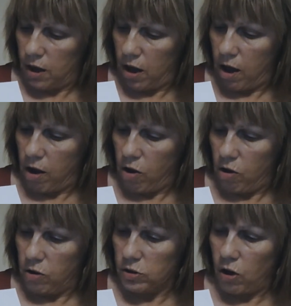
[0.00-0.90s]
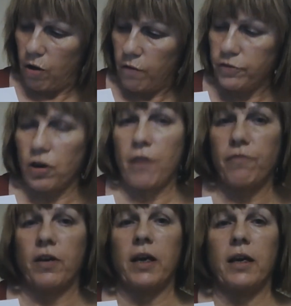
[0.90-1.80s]
a lot of
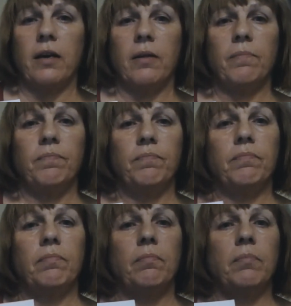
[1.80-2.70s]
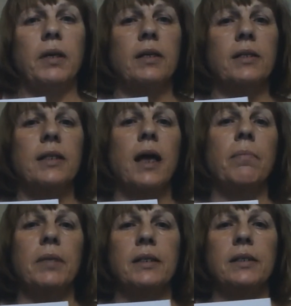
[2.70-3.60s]
traffic, because
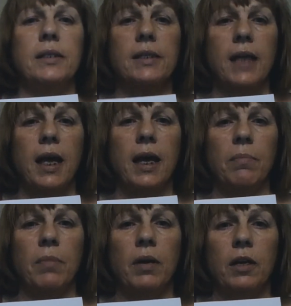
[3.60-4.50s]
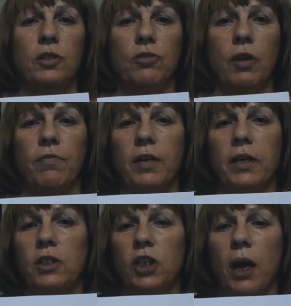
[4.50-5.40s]
that means the same as
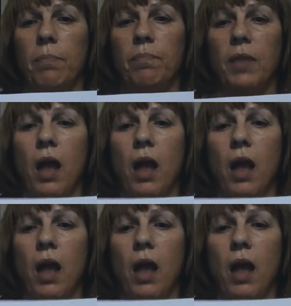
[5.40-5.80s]
traffic jam.